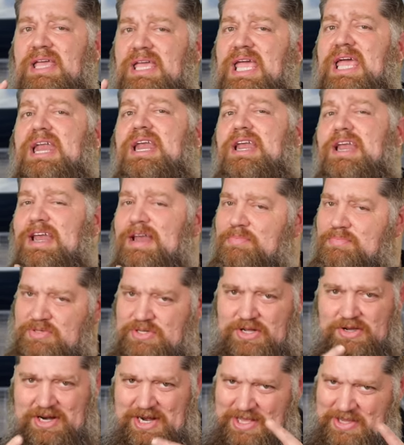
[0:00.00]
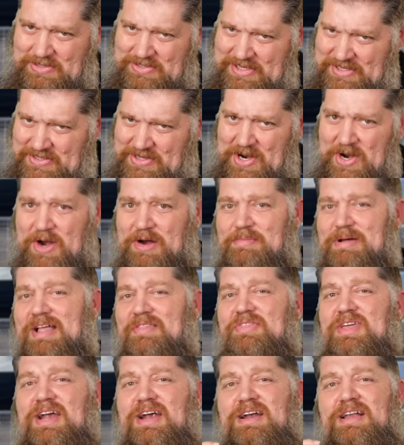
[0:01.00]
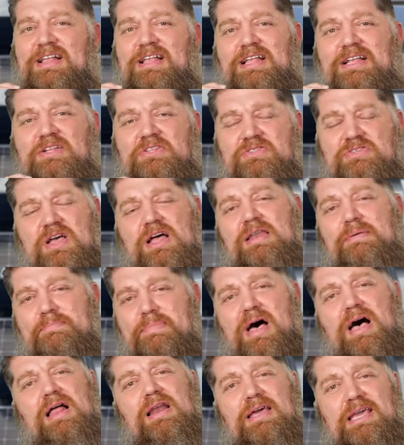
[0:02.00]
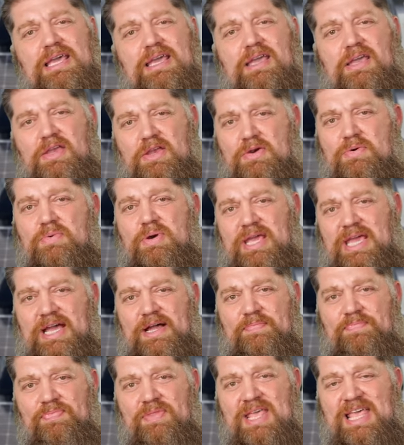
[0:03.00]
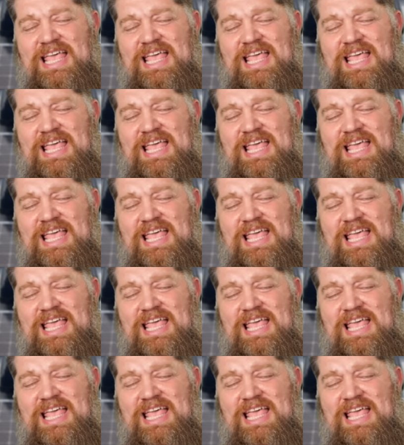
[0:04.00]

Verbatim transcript: Again, I'm still gonna use this term out there. It's called a polyurea.